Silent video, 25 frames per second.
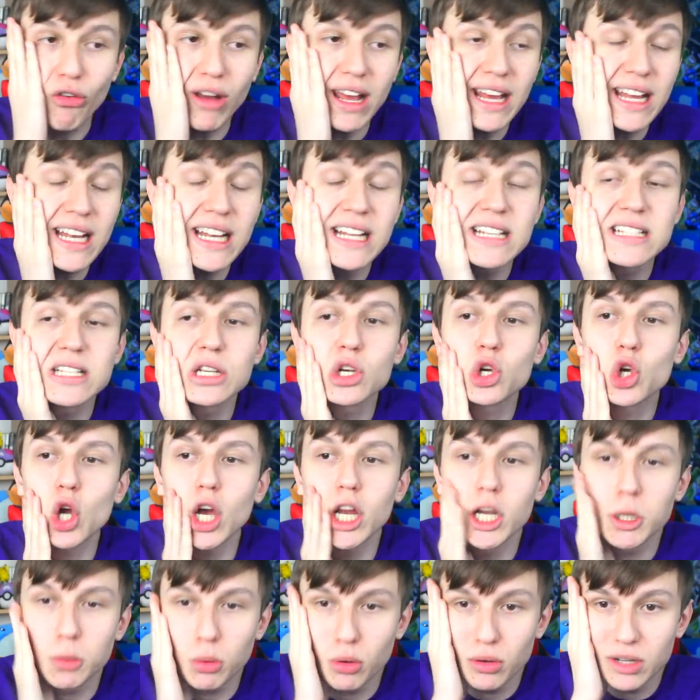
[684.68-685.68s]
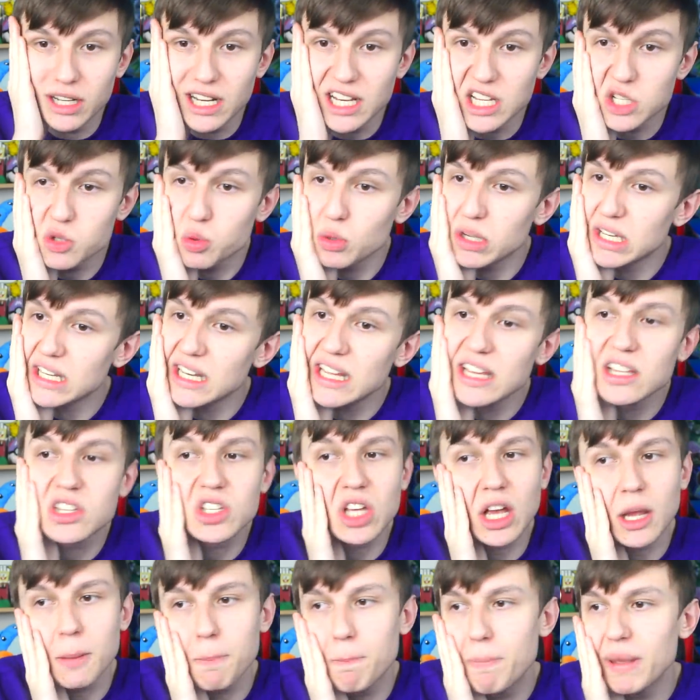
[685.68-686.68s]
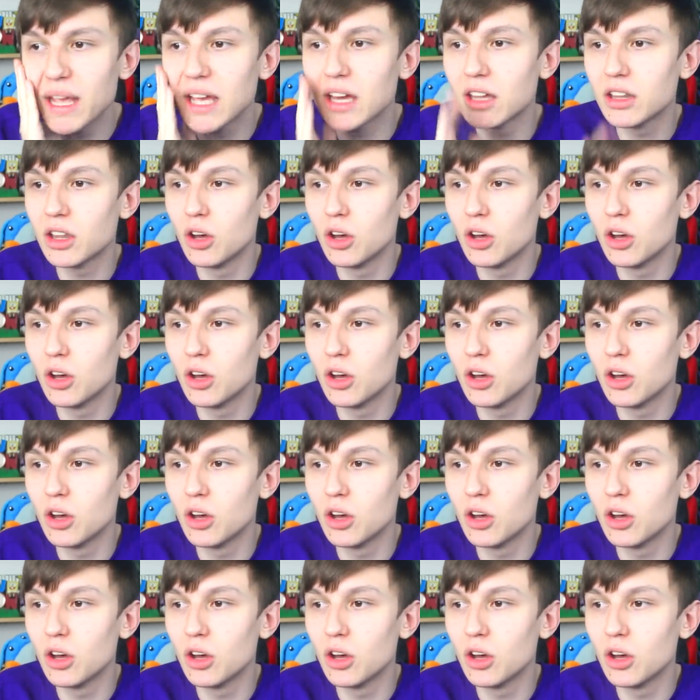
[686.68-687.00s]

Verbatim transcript: rating is incredible on this. We need something bigger